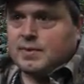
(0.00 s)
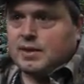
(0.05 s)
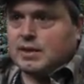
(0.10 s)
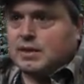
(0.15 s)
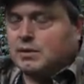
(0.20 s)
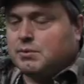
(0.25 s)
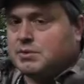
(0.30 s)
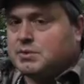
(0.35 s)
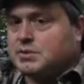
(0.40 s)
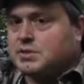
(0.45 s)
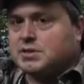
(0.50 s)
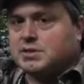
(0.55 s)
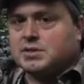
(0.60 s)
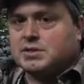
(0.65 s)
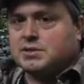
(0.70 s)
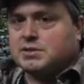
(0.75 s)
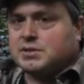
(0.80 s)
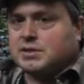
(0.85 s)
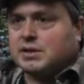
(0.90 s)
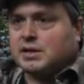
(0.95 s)
It was just
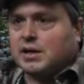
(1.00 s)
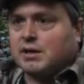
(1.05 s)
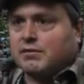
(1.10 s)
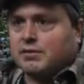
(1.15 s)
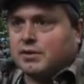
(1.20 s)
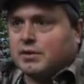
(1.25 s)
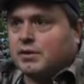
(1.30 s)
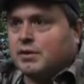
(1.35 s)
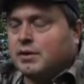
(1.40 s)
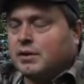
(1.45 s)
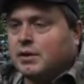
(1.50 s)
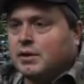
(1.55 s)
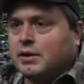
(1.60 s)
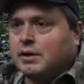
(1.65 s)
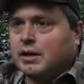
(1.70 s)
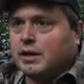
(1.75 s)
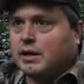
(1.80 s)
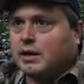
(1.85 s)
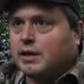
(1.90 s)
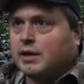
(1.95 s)
using cover,
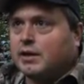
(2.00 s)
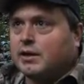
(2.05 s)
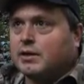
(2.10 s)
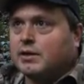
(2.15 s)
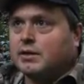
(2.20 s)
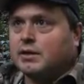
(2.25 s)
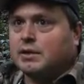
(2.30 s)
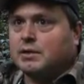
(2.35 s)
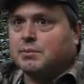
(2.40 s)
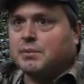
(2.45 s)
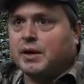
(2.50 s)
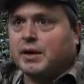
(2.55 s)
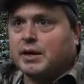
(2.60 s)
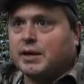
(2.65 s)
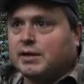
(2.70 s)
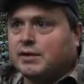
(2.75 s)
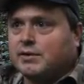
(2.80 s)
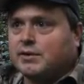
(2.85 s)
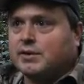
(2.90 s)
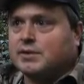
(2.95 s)
and in my
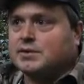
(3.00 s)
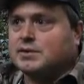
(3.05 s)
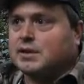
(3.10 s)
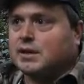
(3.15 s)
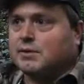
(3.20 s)
ignorance,